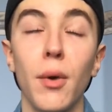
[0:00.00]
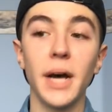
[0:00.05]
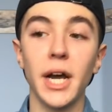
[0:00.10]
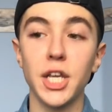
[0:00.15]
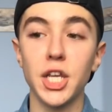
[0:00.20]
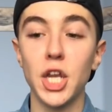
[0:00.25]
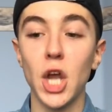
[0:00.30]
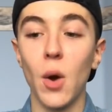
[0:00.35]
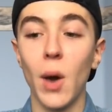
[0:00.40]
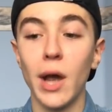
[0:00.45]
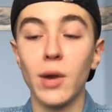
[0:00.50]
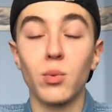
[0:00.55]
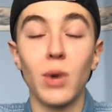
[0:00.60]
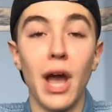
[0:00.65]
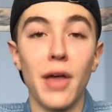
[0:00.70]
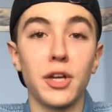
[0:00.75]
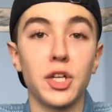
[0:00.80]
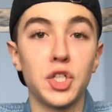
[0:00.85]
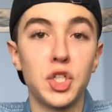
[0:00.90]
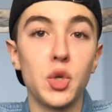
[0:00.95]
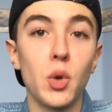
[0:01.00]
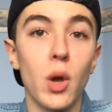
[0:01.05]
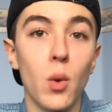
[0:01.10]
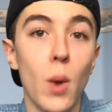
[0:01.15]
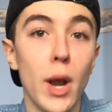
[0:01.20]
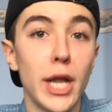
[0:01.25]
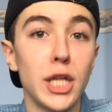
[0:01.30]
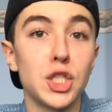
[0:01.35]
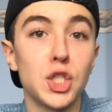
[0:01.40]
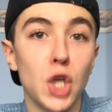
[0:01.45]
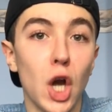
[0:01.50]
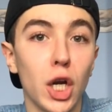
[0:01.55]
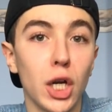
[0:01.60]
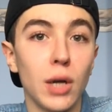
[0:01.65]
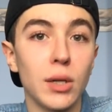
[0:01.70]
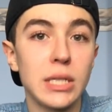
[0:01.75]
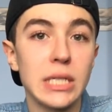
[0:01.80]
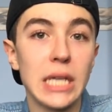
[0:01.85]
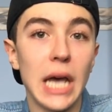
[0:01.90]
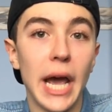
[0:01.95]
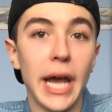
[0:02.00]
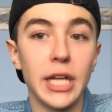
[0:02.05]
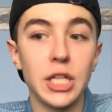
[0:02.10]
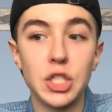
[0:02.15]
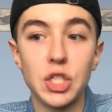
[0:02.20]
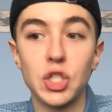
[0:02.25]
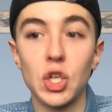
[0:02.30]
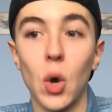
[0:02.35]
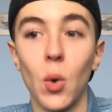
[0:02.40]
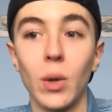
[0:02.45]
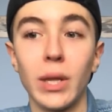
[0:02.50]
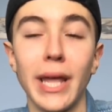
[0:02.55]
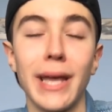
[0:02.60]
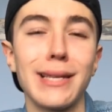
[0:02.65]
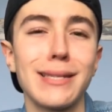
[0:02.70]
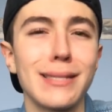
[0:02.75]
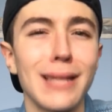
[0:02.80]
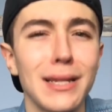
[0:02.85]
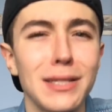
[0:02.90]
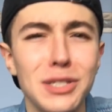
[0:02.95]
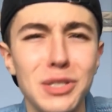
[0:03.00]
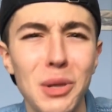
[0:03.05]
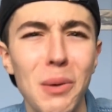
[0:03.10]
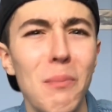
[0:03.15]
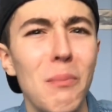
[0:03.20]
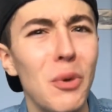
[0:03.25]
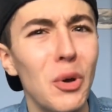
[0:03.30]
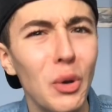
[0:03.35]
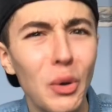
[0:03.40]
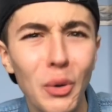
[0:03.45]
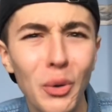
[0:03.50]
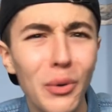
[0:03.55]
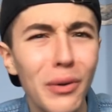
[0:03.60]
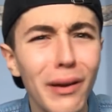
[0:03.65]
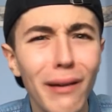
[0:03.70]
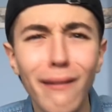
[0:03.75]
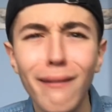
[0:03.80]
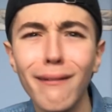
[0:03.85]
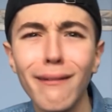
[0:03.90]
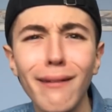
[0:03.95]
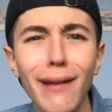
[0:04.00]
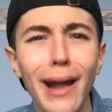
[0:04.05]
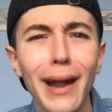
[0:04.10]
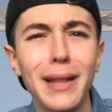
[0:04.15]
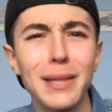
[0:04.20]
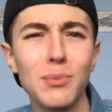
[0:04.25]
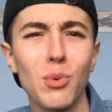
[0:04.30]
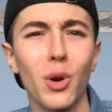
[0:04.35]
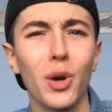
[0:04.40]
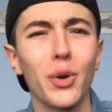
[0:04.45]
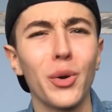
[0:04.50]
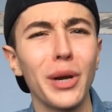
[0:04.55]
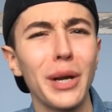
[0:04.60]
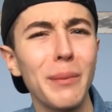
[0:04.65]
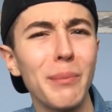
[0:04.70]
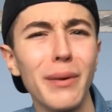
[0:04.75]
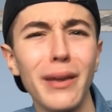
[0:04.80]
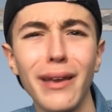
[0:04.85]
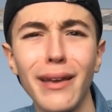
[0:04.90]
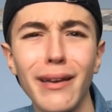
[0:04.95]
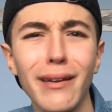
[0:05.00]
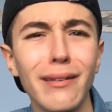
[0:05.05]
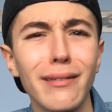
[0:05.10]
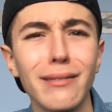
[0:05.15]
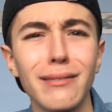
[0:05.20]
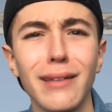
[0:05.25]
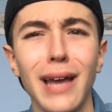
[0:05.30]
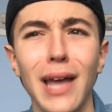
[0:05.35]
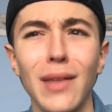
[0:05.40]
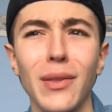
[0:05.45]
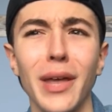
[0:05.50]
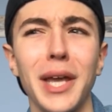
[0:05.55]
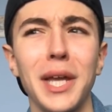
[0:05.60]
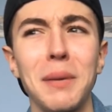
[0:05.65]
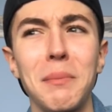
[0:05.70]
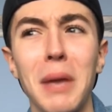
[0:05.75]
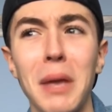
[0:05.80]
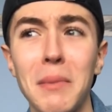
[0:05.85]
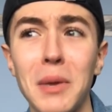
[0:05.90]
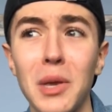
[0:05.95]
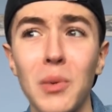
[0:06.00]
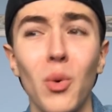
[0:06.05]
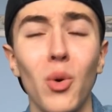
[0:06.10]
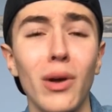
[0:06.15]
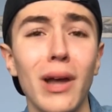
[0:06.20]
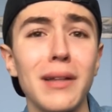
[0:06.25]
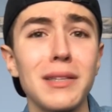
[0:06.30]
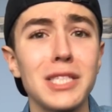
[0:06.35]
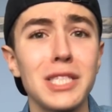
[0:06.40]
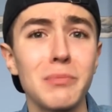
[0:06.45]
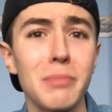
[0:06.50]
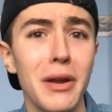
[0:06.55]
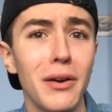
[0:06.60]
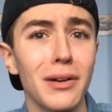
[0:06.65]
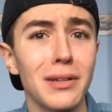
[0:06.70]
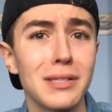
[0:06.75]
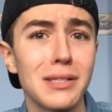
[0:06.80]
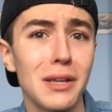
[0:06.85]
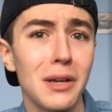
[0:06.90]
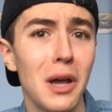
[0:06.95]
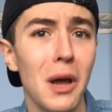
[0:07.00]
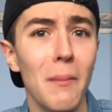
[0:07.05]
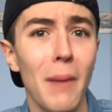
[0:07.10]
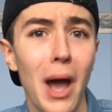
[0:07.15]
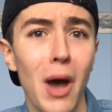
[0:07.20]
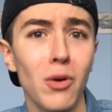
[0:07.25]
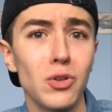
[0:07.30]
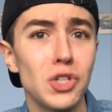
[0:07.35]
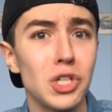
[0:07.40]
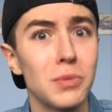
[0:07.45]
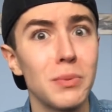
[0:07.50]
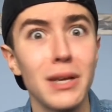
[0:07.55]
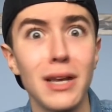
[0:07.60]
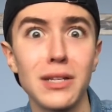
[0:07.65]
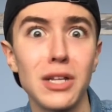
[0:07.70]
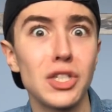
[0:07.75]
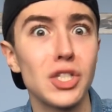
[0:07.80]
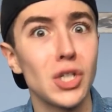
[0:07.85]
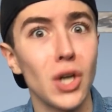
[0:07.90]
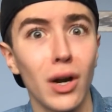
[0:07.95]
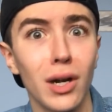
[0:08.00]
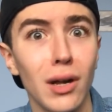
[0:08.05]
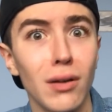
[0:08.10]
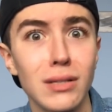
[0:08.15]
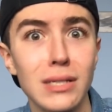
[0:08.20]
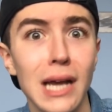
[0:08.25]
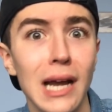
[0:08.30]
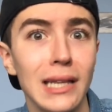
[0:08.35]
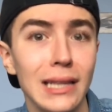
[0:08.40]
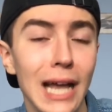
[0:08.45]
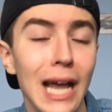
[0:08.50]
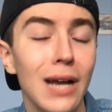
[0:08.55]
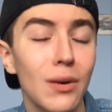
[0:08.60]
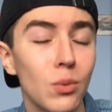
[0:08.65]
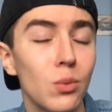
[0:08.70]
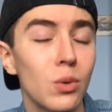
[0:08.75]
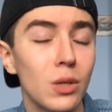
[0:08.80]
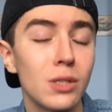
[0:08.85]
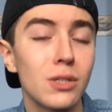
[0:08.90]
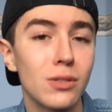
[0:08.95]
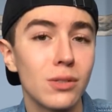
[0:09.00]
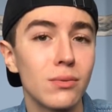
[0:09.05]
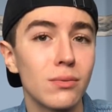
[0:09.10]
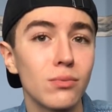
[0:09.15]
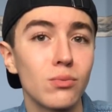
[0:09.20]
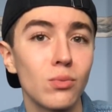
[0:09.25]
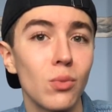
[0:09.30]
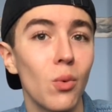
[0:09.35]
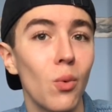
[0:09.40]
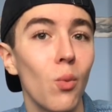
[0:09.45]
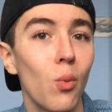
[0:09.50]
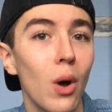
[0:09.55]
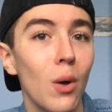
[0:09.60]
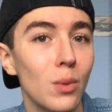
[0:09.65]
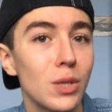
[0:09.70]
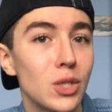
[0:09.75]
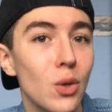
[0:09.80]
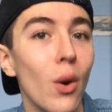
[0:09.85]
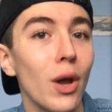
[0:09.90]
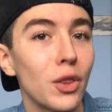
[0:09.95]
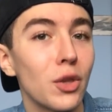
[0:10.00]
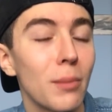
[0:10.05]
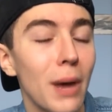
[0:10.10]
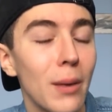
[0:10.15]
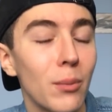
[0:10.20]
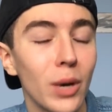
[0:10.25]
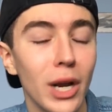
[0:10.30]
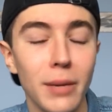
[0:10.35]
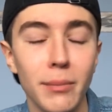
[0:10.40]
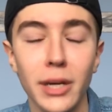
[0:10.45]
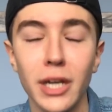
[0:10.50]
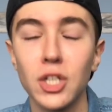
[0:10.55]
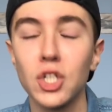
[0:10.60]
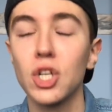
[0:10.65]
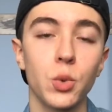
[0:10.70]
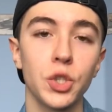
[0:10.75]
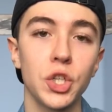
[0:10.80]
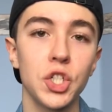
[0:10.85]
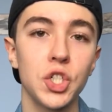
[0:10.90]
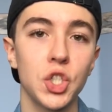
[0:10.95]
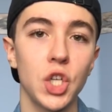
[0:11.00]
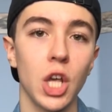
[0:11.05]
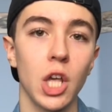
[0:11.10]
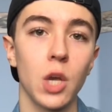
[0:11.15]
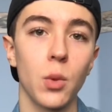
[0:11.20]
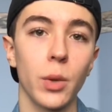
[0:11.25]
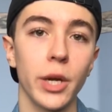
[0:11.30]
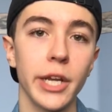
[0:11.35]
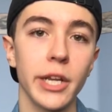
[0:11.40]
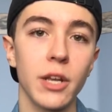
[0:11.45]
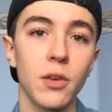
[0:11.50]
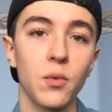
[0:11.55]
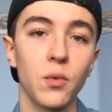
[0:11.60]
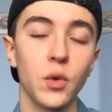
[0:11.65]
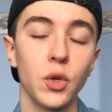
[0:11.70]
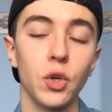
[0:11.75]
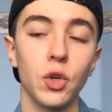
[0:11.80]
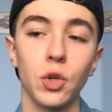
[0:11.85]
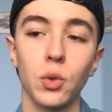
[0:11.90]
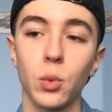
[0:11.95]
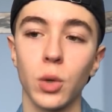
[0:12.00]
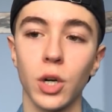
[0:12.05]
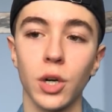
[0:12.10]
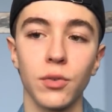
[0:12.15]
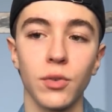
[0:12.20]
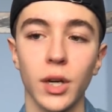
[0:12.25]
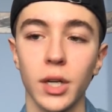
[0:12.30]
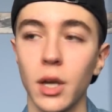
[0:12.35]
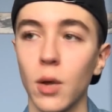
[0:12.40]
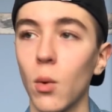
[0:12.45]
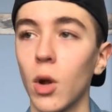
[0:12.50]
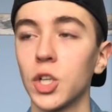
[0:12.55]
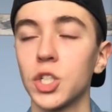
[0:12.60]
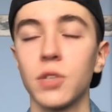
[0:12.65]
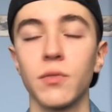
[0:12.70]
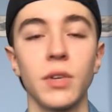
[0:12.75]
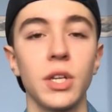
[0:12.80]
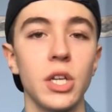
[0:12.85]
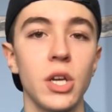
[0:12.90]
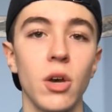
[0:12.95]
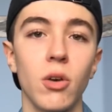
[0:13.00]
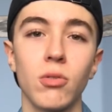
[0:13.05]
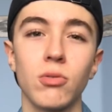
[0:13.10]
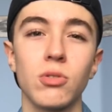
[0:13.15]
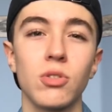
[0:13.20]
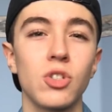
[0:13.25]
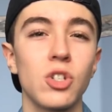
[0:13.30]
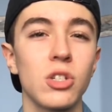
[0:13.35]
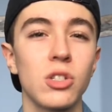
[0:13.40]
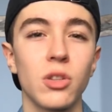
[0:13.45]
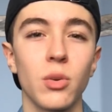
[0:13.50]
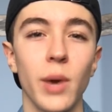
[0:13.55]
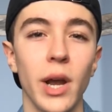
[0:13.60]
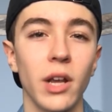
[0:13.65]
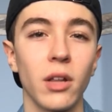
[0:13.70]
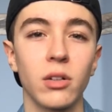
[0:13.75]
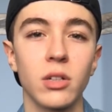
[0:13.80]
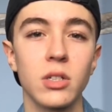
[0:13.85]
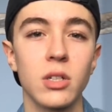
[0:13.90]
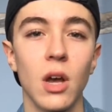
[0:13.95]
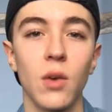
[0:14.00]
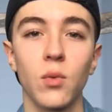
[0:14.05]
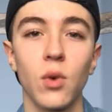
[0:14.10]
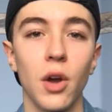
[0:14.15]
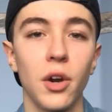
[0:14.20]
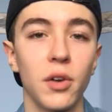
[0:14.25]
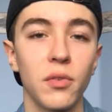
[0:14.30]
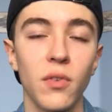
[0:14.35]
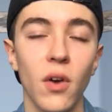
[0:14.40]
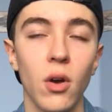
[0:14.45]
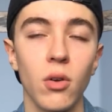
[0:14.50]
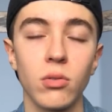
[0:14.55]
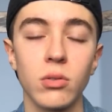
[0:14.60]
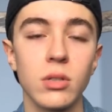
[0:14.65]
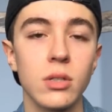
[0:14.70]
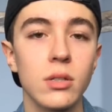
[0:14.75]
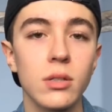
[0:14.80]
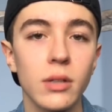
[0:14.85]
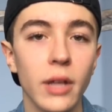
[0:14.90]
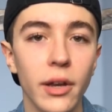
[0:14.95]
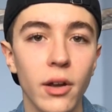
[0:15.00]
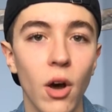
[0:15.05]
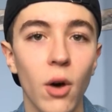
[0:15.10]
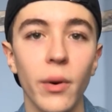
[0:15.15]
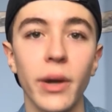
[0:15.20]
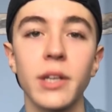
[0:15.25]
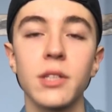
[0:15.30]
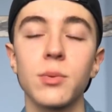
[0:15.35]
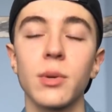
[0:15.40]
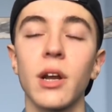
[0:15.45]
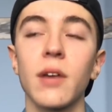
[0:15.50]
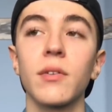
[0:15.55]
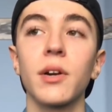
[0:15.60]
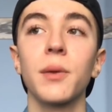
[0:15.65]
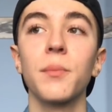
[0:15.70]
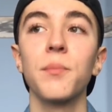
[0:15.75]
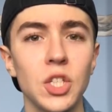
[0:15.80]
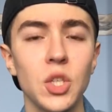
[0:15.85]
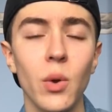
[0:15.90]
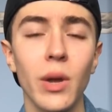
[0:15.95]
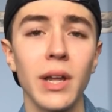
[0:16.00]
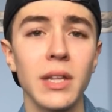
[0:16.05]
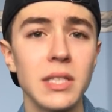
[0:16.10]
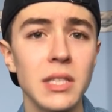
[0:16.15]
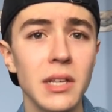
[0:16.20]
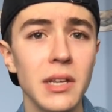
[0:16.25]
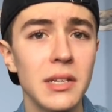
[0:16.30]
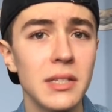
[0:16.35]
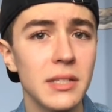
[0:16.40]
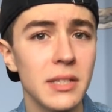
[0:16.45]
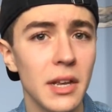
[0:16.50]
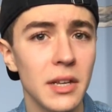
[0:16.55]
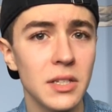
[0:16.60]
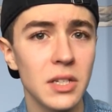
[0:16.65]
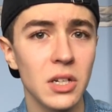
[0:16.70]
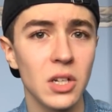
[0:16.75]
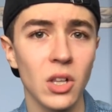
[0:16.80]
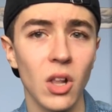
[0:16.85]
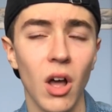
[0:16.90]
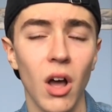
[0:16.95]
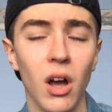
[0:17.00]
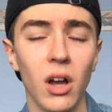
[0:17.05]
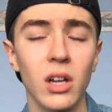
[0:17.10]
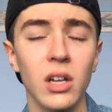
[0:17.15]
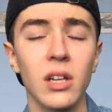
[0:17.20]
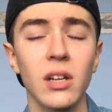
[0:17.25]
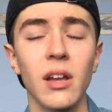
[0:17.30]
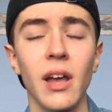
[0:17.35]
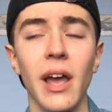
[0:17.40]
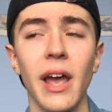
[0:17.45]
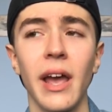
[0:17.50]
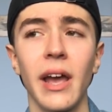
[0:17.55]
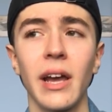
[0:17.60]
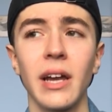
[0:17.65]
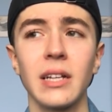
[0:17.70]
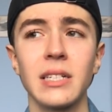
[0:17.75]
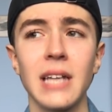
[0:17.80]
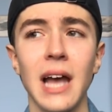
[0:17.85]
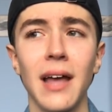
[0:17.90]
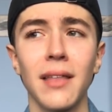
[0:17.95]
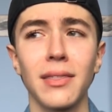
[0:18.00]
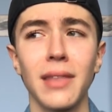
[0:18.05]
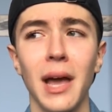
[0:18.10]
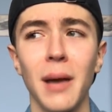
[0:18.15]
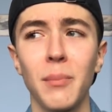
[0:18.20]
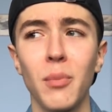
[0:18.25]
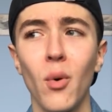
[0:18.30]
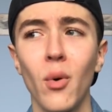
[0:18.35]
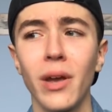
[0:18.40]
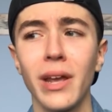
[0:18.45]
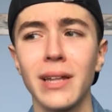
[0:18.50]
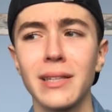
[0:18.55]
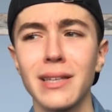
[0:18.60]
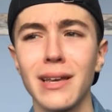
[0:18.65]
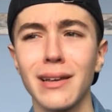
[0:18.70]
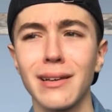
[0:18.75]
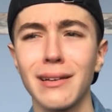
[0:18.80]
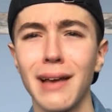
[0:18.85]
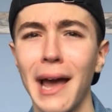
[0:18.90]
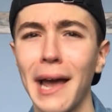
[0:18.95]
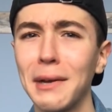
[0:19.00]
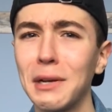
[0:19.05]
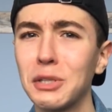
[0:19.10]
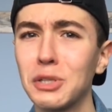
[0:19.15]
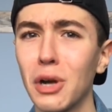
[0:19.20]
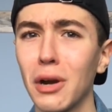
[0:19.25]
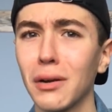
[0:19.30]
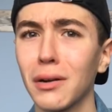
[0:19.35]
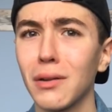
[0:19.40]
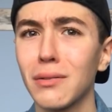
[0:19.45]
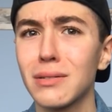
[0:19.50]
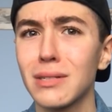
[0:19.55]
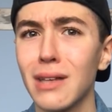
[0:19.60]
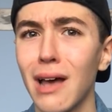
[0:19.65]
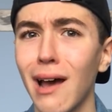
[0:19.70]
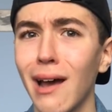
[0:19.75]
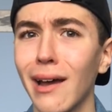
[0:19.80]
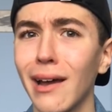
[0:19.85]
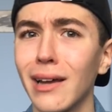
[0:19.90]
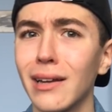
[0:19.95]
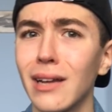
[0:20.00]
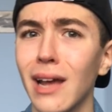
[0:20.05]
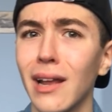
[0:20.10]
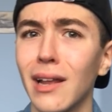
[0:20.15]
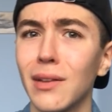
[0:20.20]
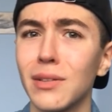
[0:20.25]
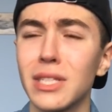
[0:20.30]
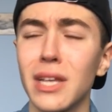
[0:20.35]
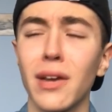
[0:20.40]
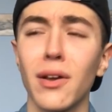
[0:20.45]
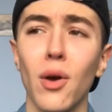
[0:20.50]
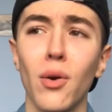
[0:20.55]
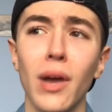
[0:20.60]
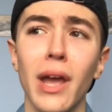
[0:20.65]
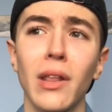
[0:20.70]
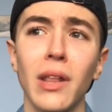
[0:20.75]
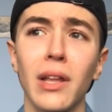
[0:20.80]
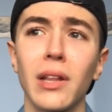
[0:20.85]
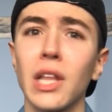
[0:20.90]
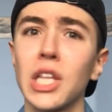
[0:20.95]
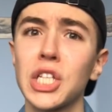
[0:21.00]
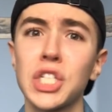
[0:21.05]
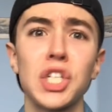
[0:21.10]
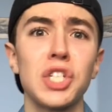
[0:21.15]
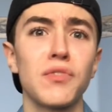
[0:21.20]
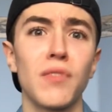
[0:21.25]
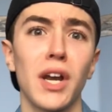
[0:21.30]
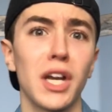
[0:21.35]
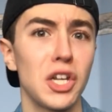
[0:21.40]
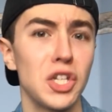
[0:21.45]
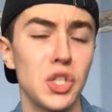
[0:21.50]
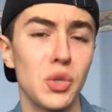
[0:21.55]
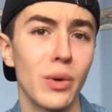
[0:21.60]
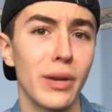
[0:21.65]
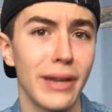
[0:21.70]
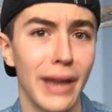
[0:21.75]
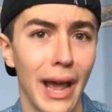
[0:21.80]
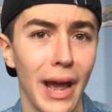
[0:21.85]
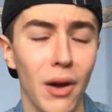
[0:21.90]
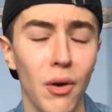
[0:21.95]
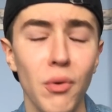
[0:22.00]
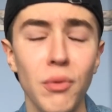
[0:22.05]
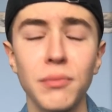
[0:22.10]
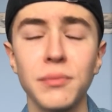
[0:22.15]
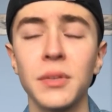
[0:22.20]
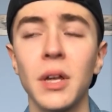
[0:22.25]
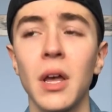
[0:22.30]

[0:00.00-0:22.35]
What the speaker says: But I'd rather do it when it's dark outside, so it like sets the mood and it's more creepy, and like maybe we'll get spirits to come out just because it's dark outside. That was what was going through my brain, bitch. We're just chilling, we're eating food, we're fucking watching videos, just the regular stuff, we're on our phones, like always, whatever. So it gets to like 6 o'clock, and at that point, it's like kind of dark outside, and it's like, okay, like let's just fucking do it now,